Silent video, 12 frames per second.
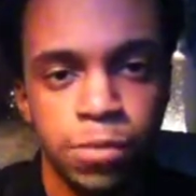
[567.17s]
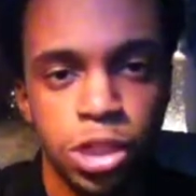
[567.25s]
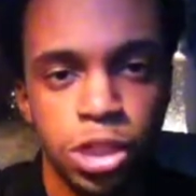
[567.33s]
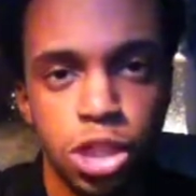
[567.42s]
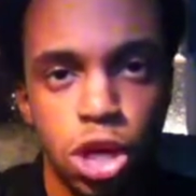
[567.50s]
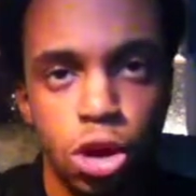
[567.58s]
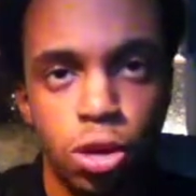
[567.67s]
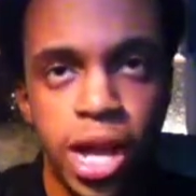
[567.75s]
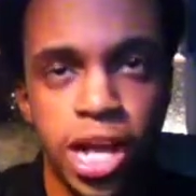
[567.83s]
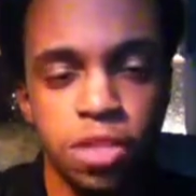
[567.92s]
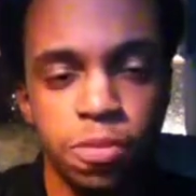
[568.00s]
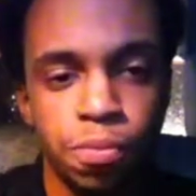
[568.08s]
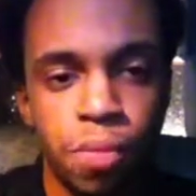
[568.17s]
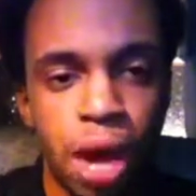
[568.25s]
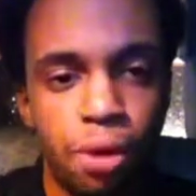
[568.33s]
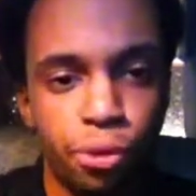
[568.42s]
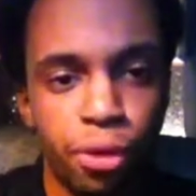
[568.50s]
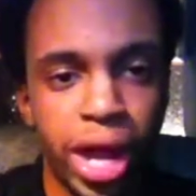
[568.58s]
So that's
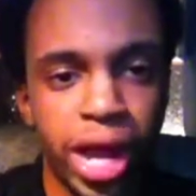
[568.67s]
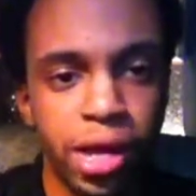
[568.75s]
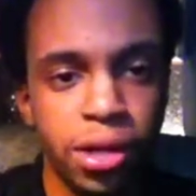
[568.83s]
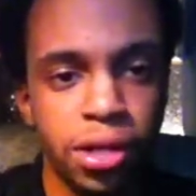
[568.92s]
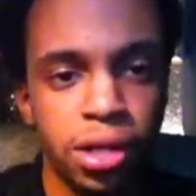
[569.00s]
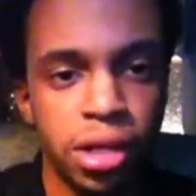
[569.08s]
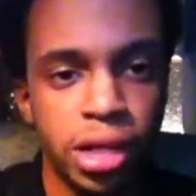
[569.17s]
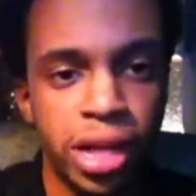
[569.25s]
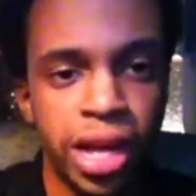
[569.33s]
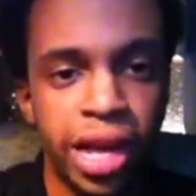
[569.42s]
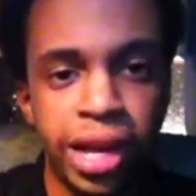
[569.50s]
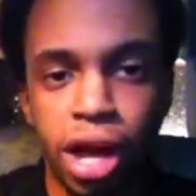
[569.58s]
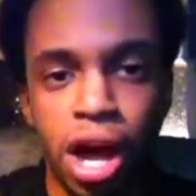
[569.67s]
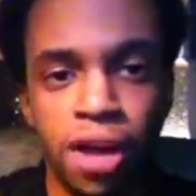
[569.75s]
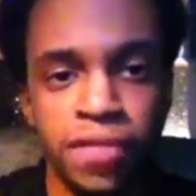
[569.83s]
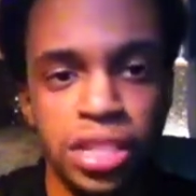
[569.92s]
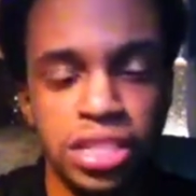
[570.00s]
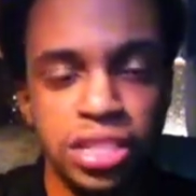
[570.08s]
my rant. And
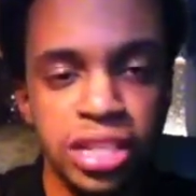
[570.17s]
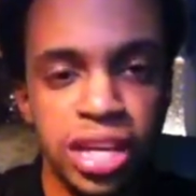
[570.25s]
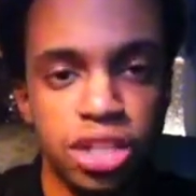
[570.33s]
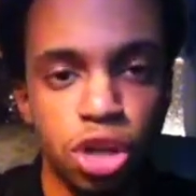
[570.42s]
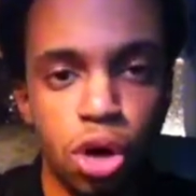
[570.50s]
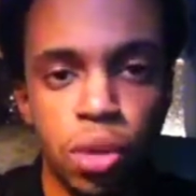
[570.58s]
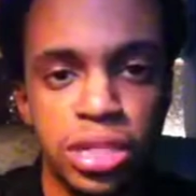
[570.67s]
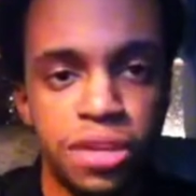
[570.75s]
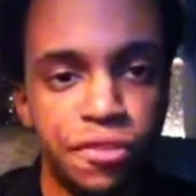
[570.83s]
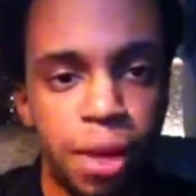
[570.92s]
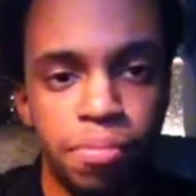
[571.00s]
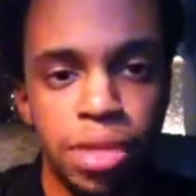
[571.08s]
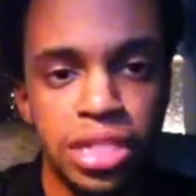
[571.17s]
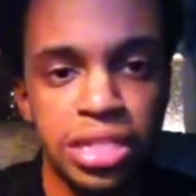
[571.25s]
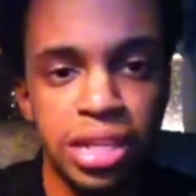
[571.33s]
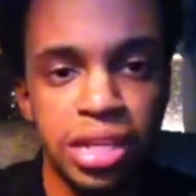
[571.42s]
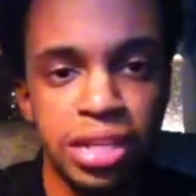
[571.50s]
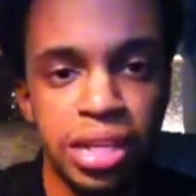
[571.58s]
obviously, as always, if I missed
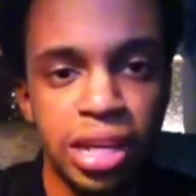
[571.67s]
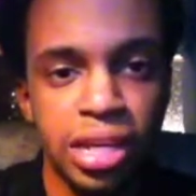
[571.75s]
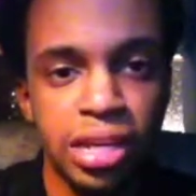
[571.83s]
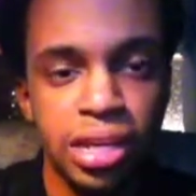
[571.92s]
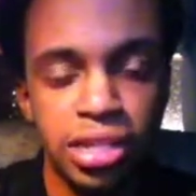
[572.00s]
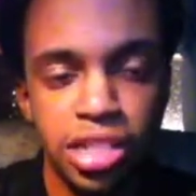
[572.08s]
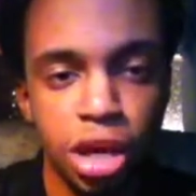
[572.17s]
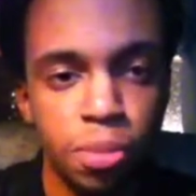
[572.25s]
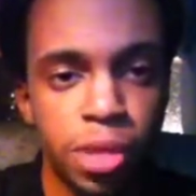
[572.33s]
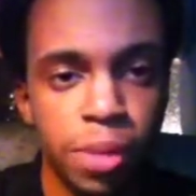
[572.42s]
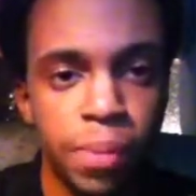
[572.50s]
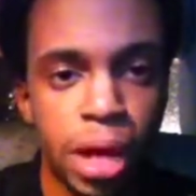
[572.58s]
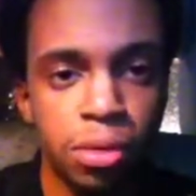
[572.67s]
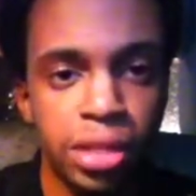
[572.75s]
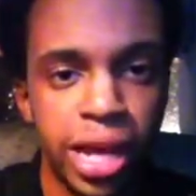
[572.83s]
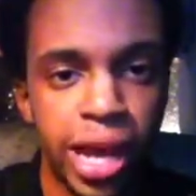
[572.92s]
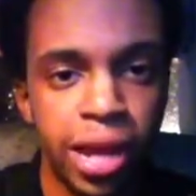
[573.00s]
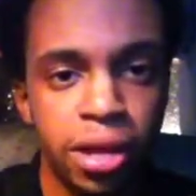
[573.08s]
anything, tell me about
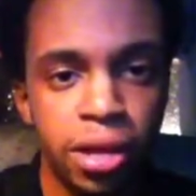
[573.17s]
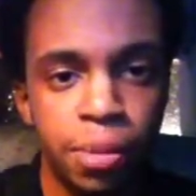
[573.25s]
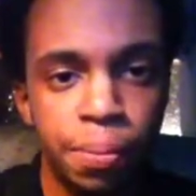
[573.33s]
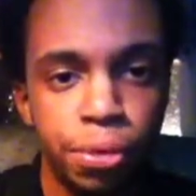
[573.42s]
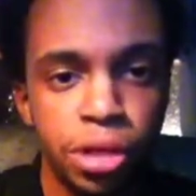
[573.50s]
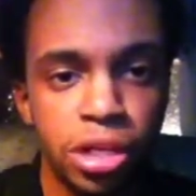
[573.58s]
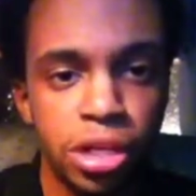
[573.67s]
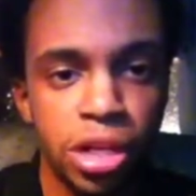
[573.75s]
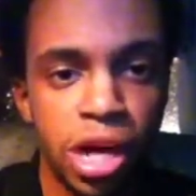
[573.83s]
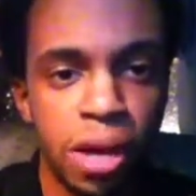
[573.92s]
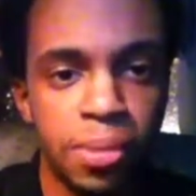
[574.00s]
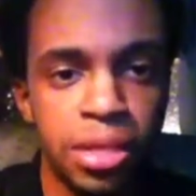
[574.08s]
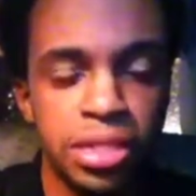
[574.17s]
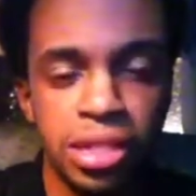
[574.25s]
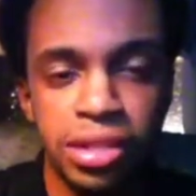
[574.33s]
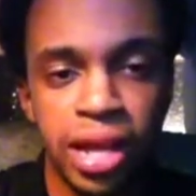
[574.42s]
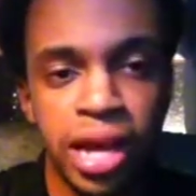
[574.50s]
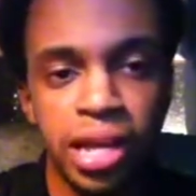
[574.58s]
that. Put it in the comments.
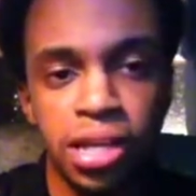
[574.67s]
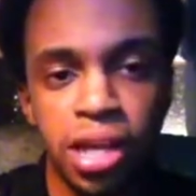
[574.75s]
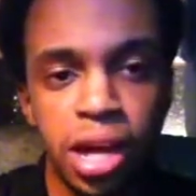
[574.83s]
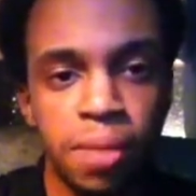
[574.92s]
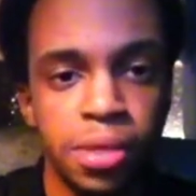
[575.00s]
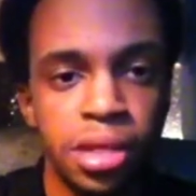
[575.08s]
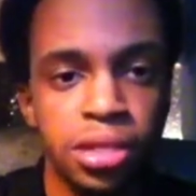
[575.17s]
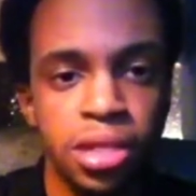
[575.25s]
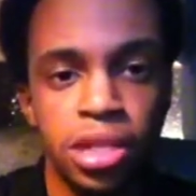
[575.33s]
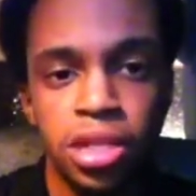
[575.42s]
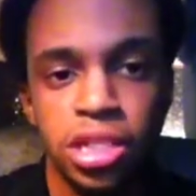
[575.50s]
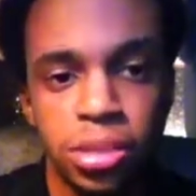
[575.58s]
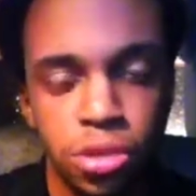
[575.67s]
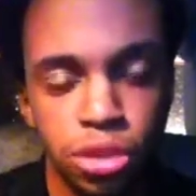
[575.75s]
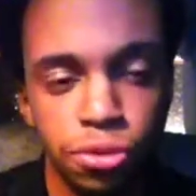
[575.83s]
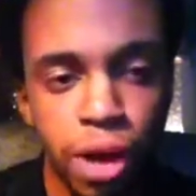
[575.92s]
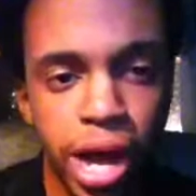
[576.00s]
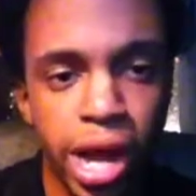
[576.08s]
Like, comment,
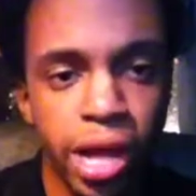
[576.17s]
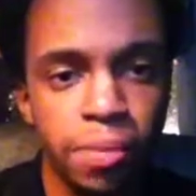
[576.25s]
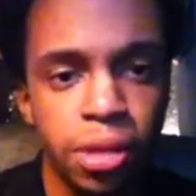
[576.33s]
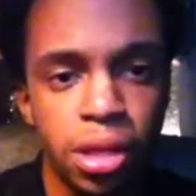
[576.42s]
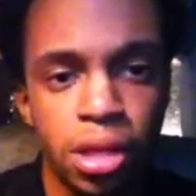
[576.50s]
subscribe.